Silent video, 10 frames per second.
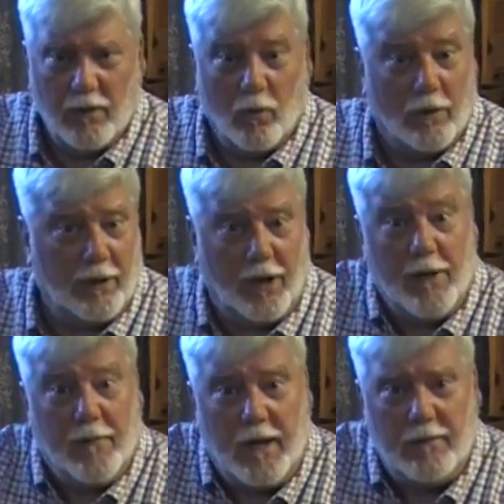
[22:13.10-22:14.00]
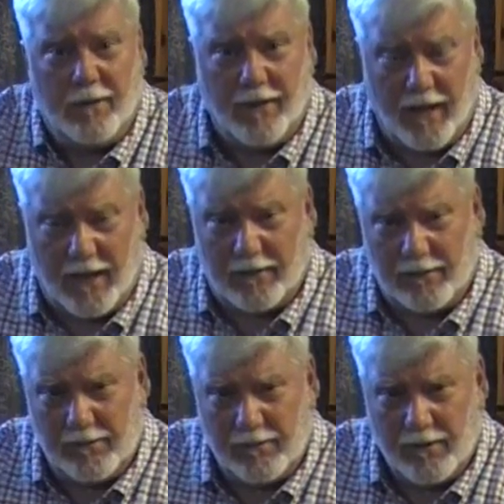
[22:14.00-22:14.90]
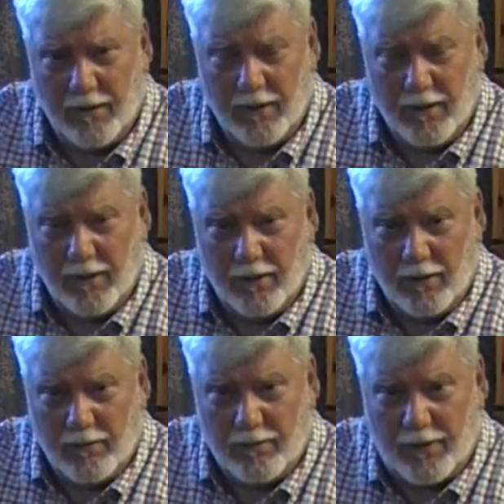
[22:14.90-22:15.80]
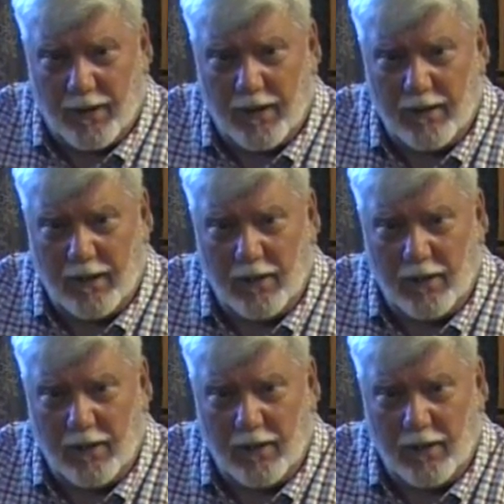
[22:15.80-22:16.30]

What did he mean by that? See,